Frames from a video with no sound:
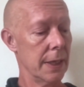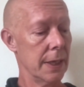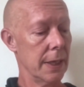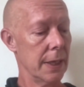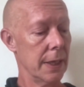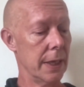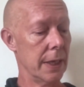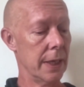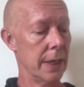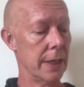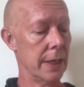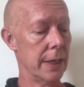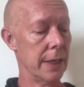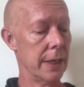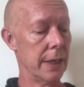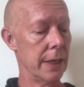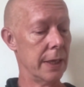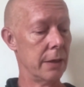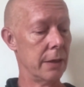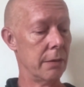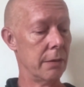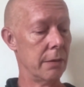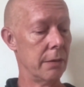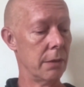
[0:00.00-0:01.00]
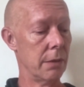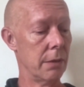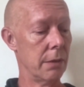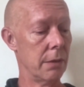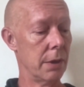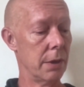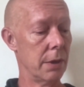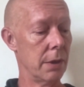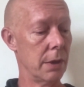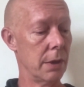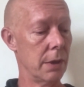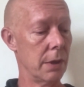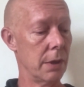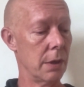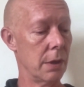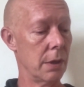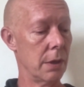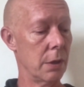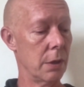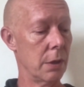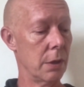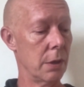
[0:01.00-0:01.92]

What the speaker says: and then do